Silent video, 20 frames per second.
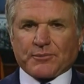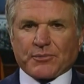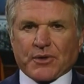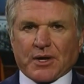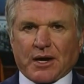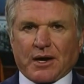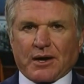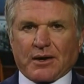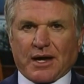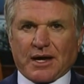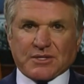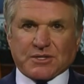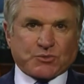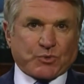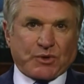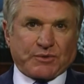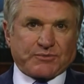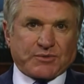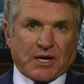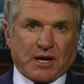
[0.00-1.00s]
uh, as
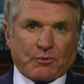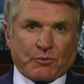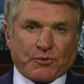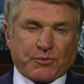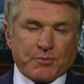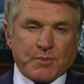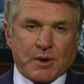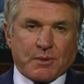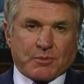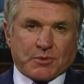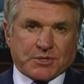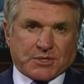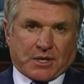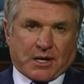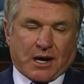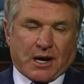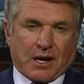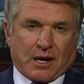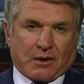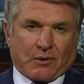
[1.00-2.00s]
we've done with members of
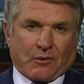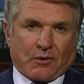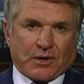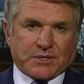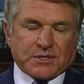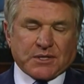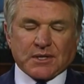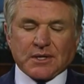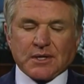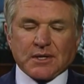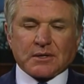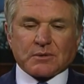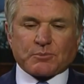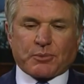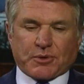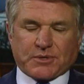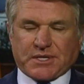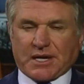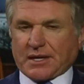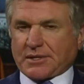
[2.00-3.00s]
Congress,
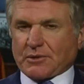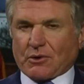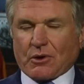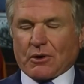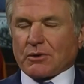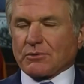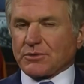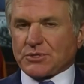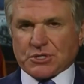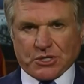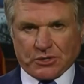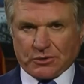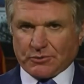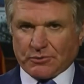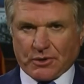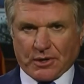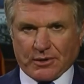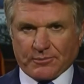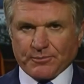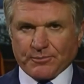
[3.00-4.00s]
protect our own
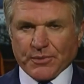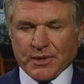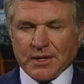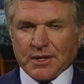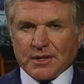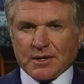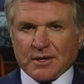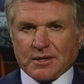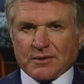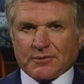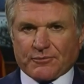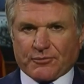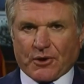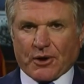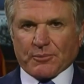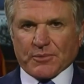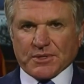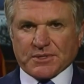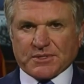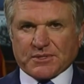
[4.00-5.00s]
children
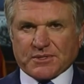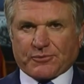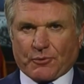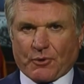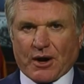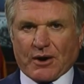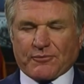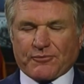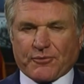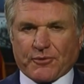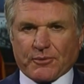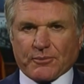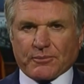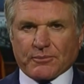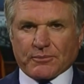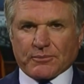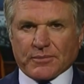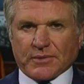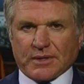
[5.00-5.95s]
from this threat from